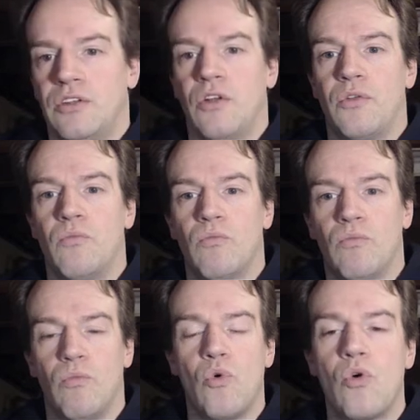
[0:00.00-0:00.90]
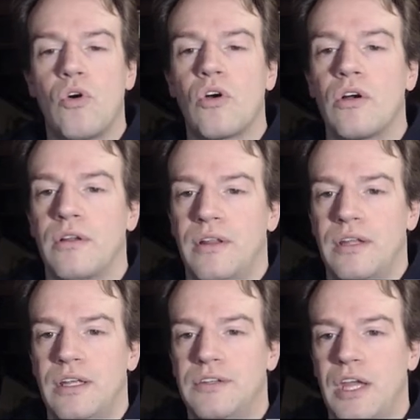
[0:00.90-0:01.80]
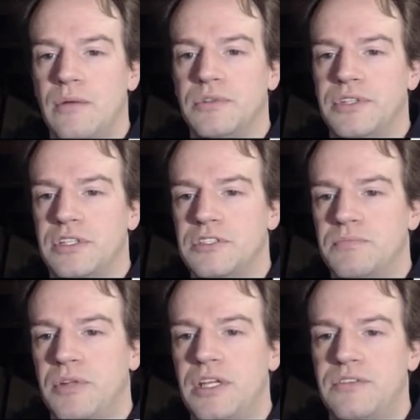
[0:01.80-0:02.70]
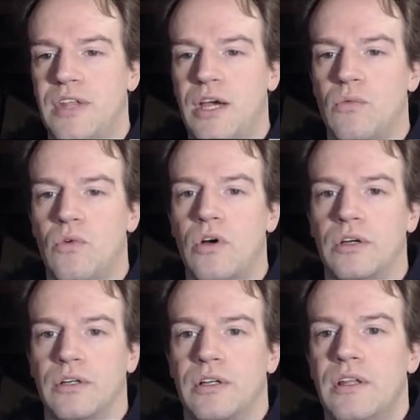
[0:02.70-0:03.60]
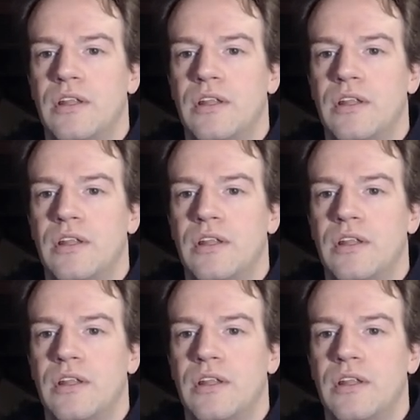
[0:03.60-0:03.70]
So the more it's able to displace that water,